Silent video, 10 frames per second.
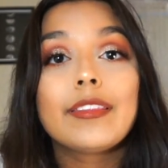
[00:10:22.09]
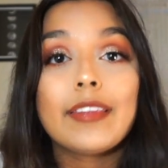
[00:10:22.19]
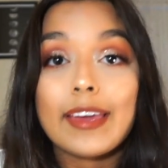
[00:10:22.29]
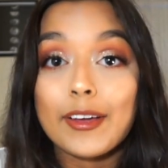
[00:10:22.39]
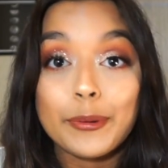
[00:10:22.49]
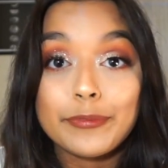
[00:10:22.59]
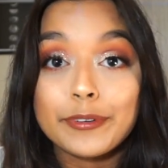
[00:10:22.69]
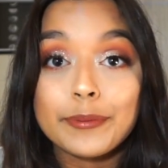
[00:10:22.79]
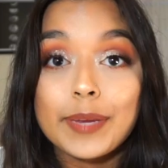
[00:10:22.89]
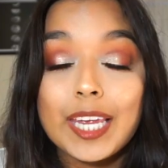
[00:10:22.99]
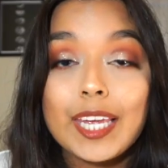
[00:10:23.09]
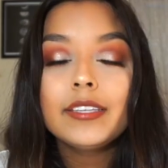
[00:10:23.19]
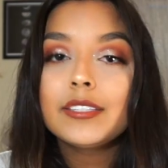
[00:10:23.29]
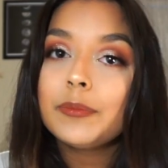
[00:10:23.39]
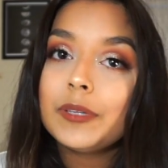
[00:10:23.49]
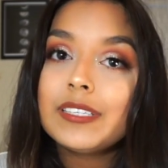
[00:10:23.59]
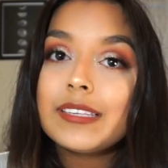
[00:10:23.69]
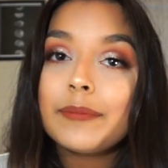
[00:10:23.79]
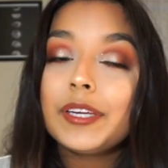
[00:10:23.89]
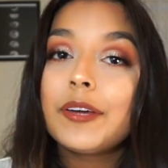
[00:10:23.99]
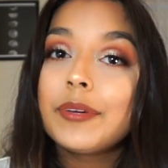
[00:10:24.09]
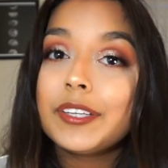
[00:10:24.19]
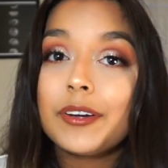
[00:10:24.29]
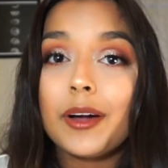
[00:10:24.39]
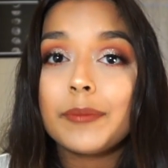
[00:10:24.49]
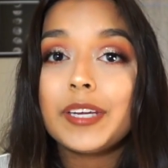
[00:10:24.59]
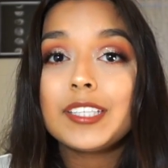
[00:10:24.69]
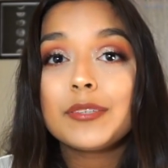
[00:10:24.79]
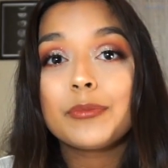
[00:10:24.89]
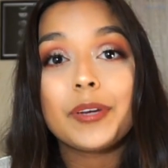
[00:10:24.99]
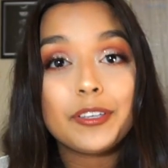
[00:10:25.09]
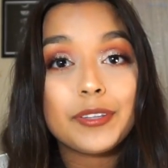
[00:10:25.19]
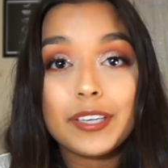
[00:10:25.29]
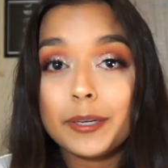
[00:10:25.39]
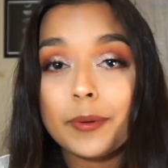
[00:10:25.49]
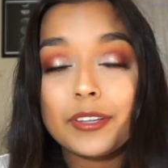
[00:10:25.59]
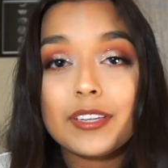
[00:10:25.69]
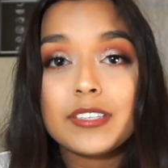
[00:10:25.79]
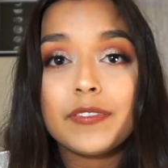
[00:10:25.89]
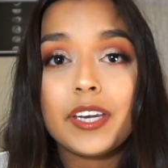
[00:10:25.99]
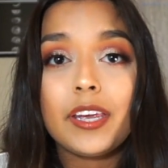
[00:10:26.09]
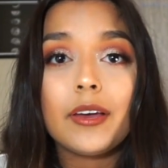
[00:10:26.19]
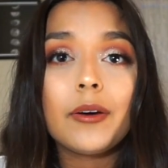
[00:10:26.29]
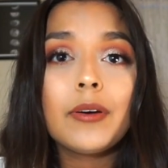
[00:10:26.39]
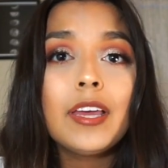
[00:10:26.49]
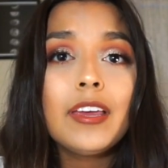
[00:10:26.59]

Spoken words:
They help for me. So please let me know in the comments what you think about this video.